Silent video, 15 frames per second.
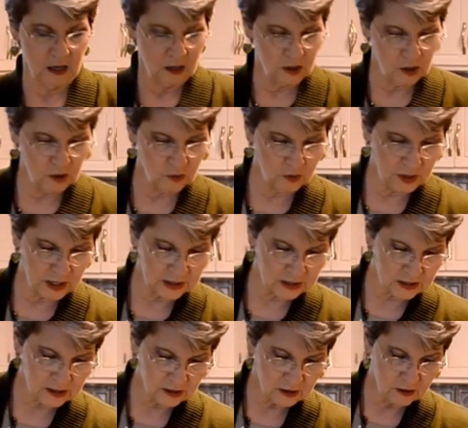
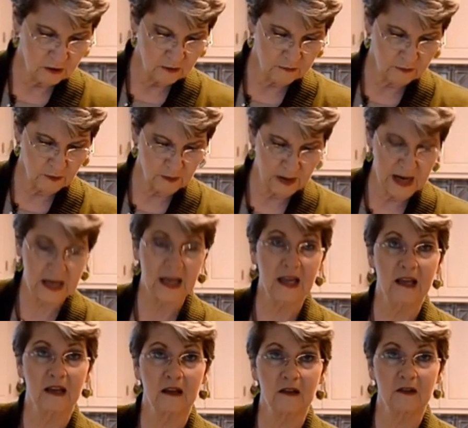units for
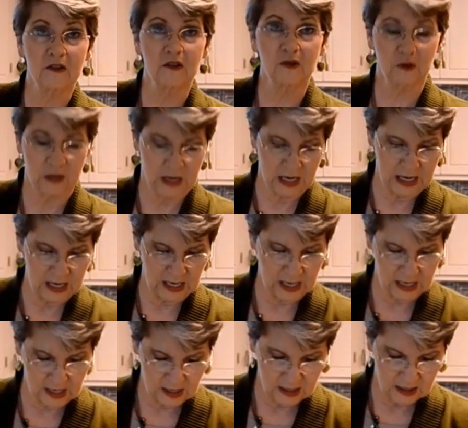making zucchini.